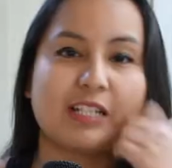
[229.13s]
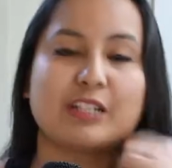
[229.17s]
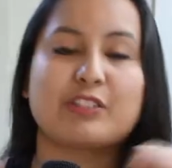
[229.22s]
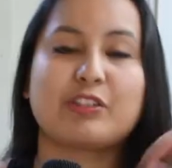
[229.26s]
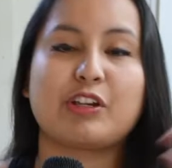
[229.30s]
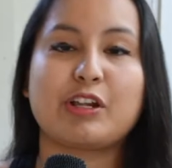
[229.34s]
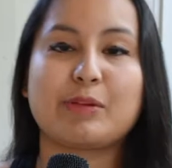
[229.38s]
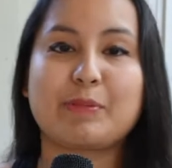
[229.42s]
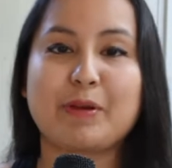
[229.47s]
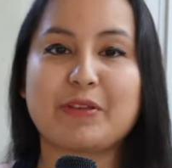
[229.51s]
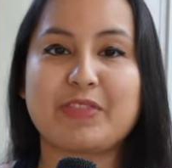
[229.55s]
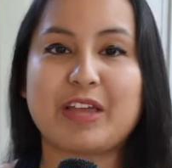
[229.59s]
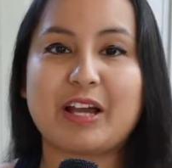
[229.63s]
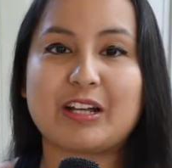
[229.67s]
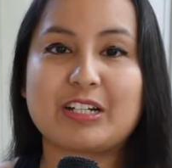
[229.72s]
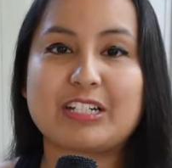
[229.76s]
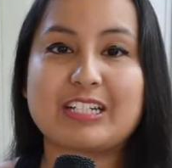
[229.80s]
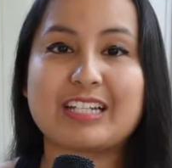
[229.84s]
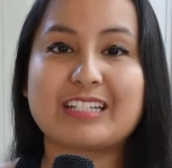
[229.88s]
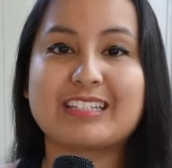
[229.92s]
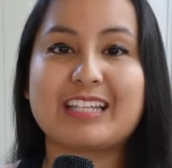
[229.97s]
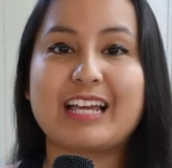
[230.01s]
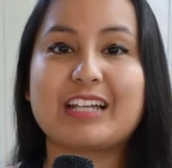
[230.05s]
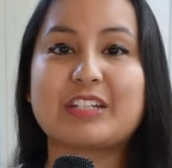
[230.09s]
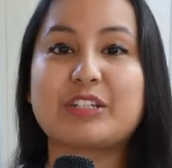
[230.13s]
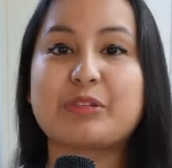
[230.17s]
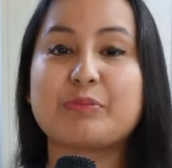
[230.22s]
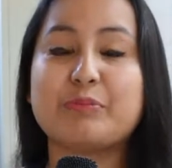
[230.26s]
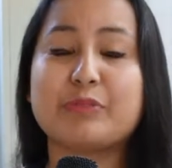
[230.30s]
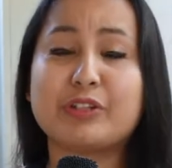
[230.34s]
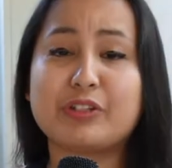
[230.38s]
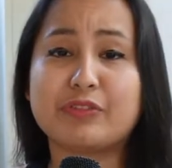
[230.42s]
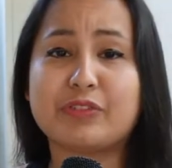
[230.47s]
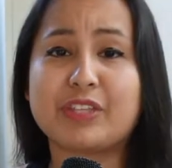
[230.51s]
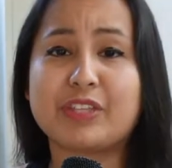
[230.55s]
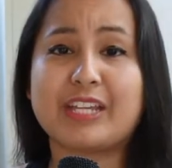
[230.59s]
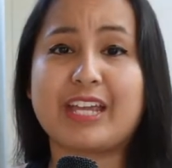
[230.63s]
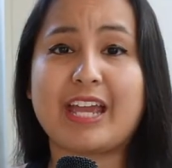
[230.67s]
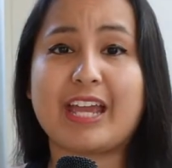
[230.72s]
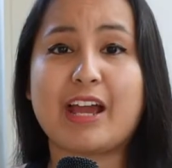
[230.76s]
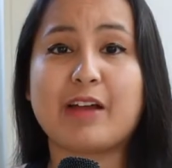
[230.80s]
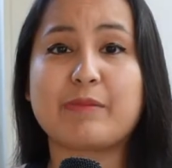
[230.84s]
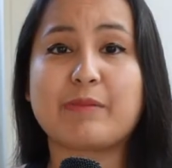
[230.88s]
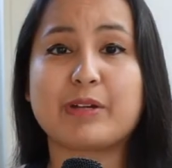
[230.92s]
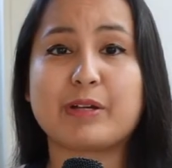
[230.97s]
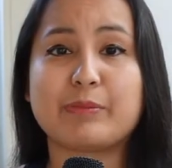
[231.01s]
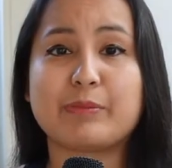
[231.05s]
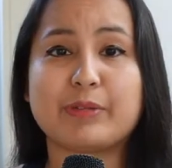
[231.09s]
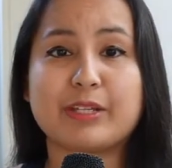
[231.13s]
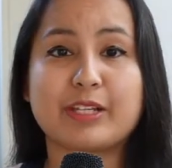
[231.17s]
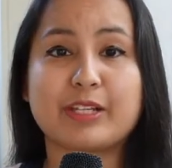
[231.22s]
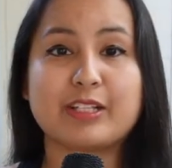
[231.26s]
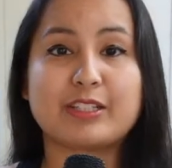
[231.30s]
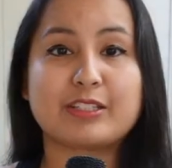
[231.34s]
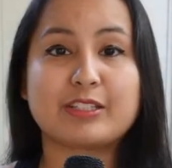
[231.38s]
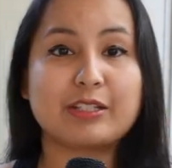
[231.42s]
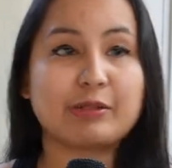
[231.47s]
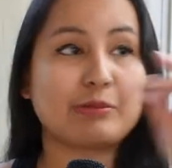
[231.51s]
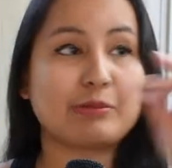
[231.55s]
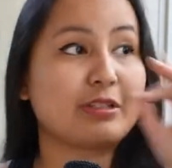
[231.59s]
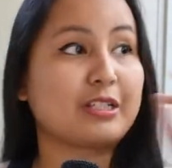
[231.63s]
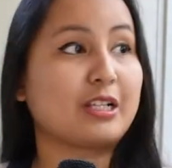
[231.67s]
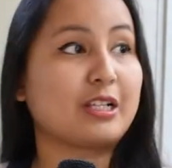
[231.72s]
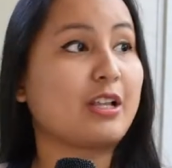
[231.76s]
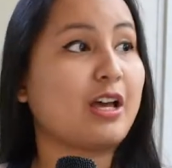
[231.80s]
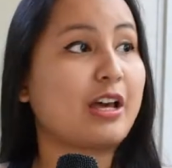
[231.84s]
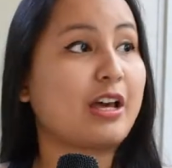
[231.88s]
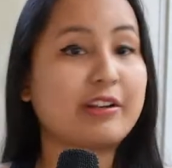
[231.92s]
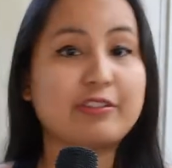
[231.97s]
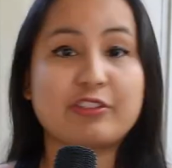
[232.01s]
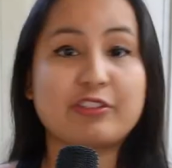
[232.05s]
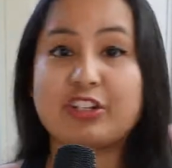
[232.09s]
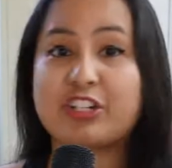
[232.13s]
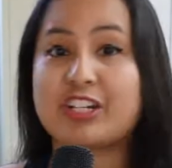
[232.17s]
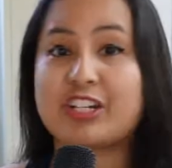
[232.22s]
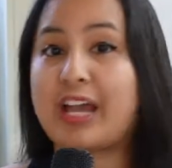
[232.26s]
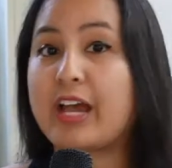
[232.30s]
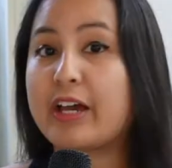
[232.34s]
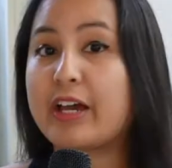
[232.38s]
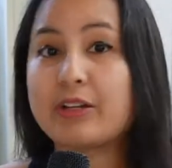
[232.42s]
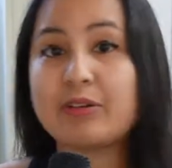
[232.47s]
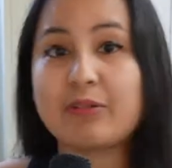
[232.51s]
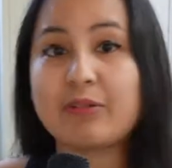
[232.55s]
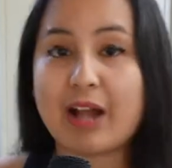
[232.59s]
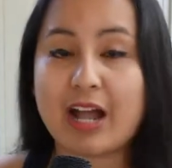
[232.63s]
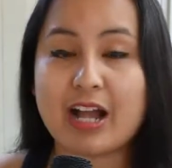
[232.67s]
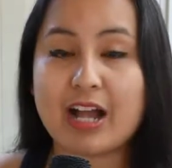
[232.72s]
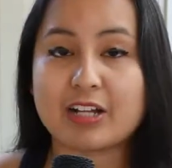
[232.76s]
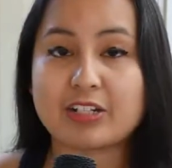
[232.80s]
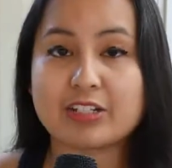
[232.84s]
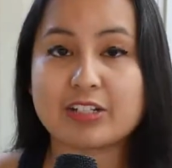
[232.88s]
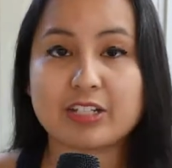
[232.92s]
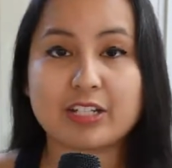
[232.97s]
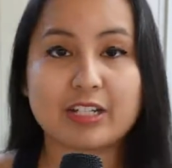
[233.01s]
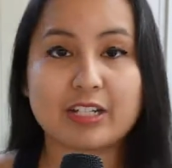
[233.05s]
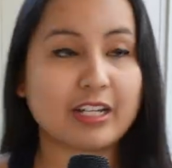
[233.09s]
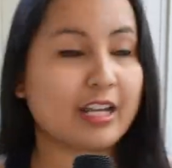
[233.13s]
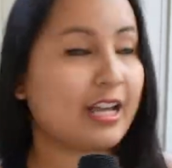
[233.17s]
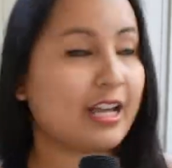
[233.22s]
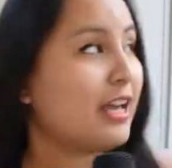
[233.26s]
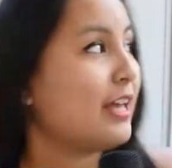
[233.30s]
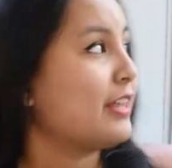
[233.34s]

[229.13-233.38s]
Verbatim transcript: Sorry about that, just had to move the camera because there was a lot of shadow action.